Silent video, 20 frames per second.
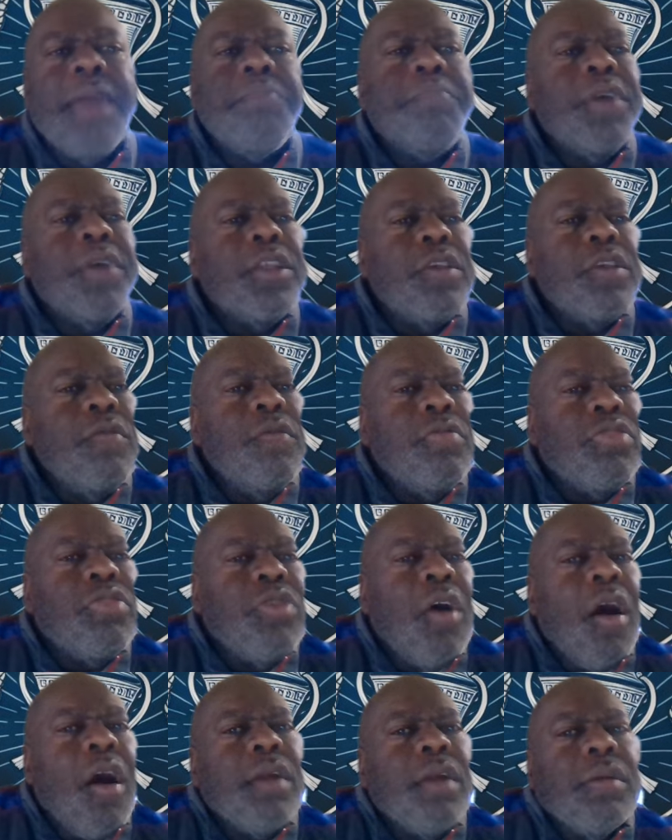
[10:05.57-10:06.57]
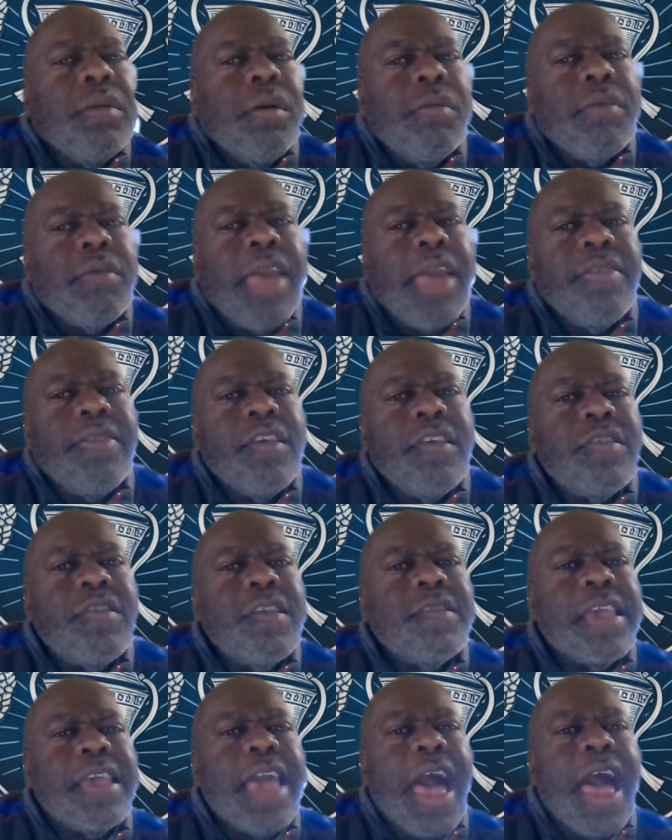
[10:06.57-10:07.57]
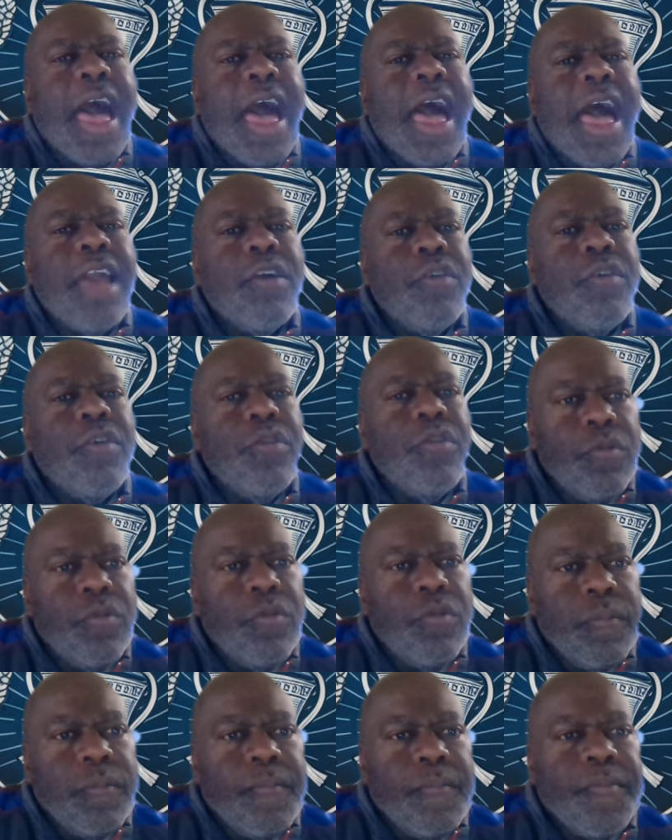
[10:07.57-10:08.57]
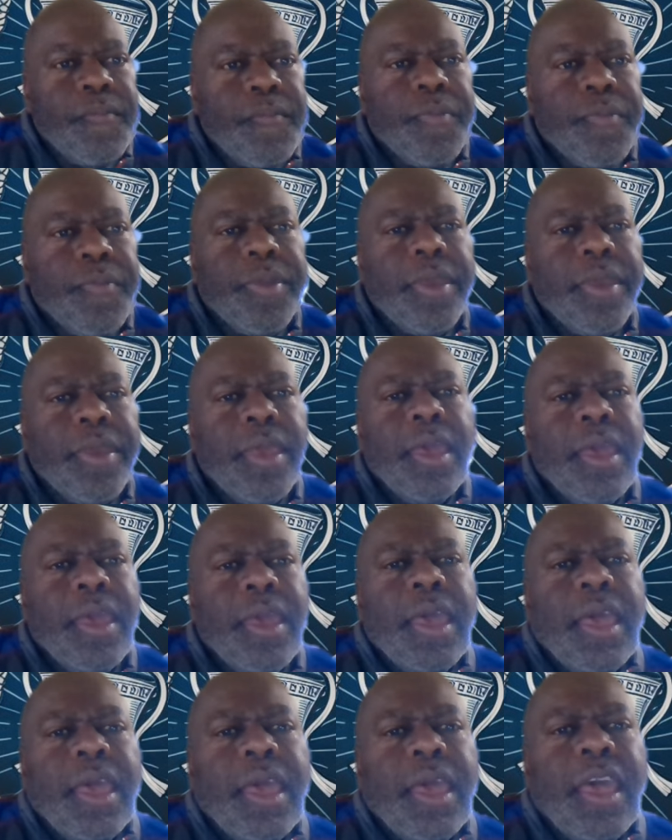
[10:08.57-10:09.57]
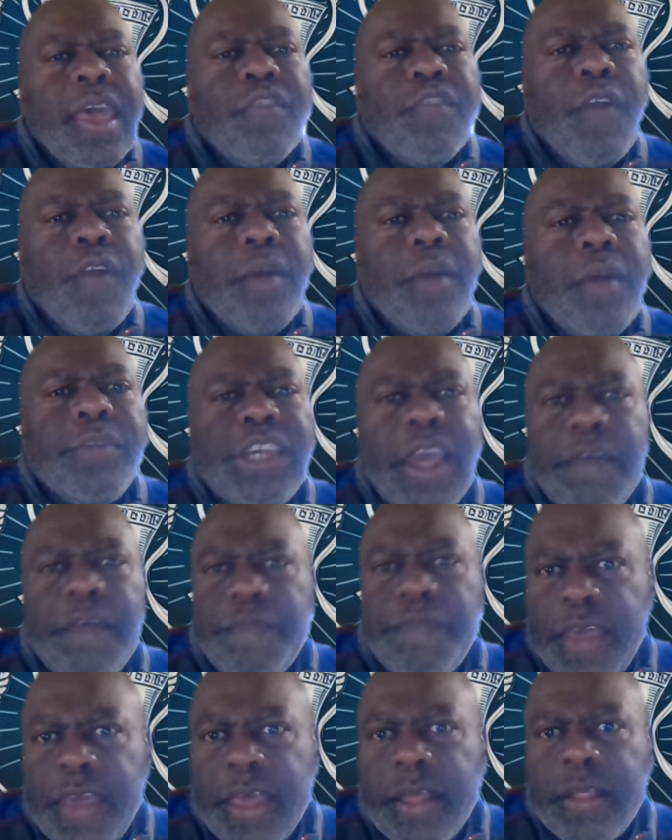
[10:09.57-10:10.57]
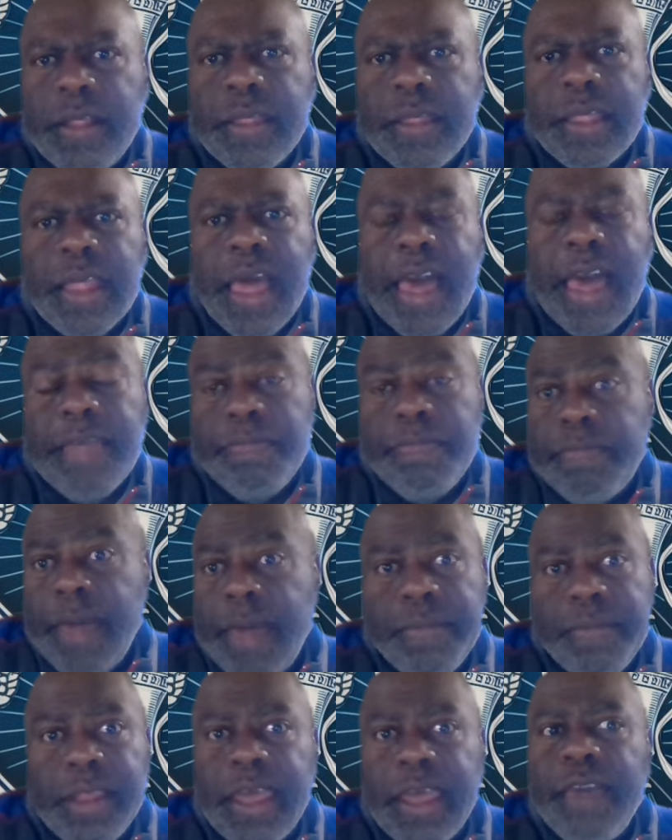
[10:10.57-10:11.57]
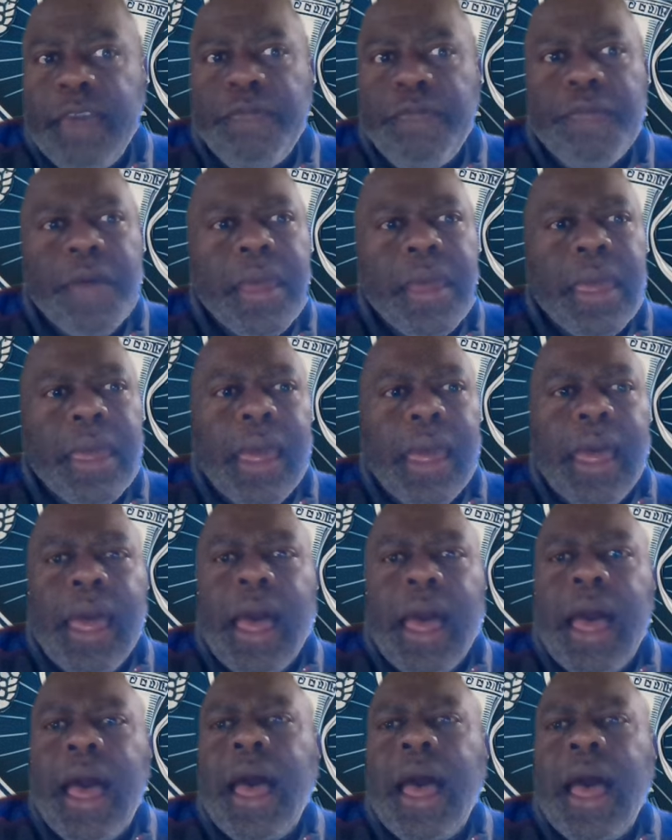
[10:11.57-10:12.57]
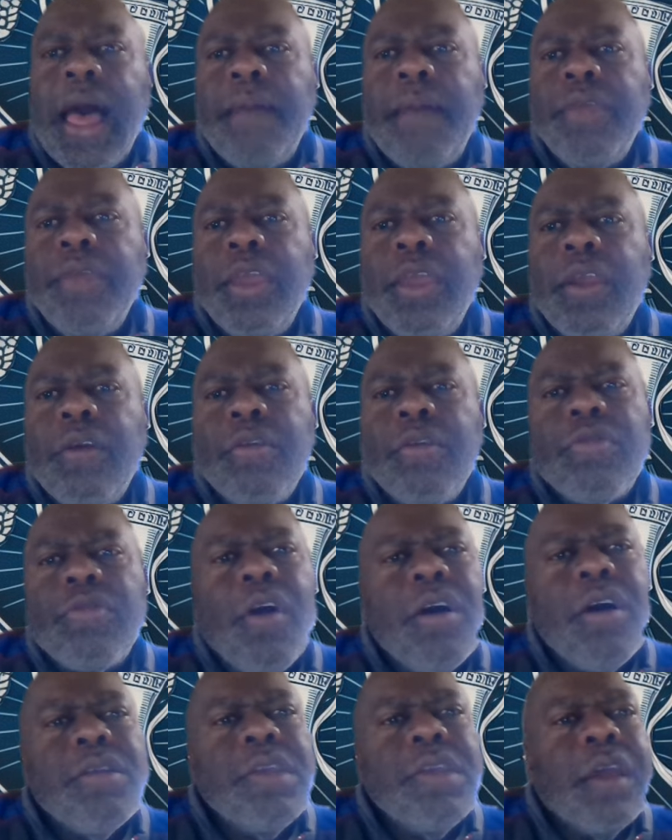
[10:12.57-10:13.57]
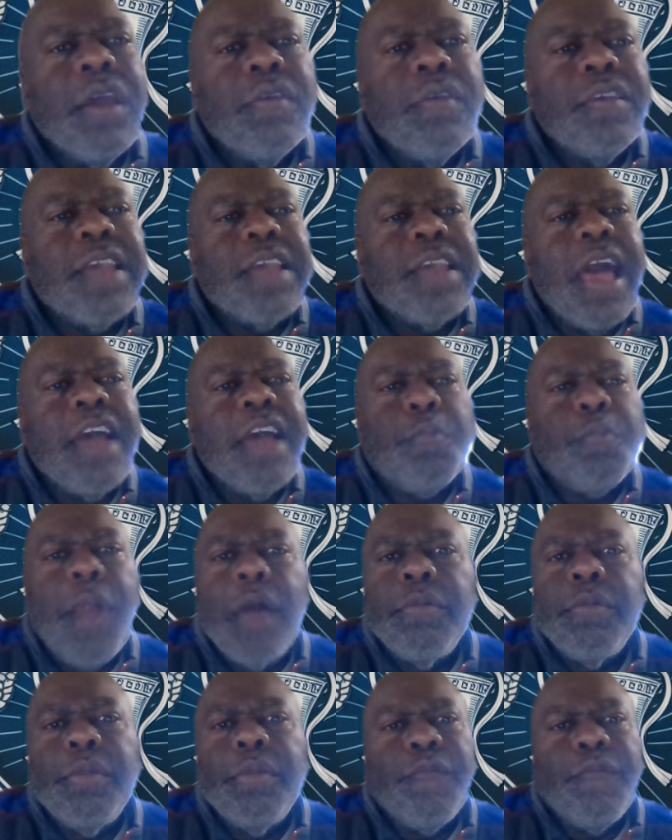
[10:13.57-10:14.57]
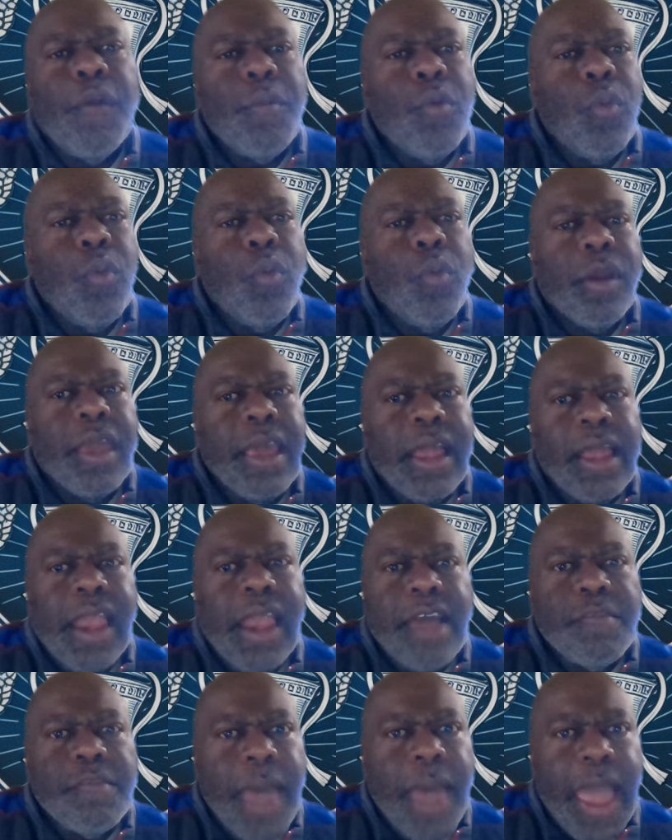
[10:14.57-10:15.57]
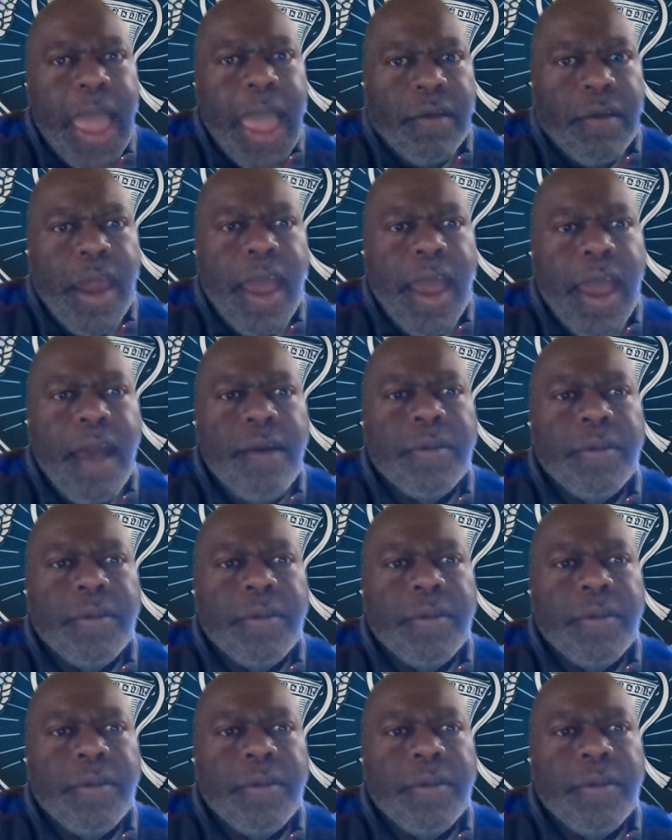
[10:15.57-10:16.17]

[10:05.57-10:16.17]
But you thought, okay, this is a guy who is from Sheffield, I believe. You know, you thought, you know, this guy's probably from a working-class background.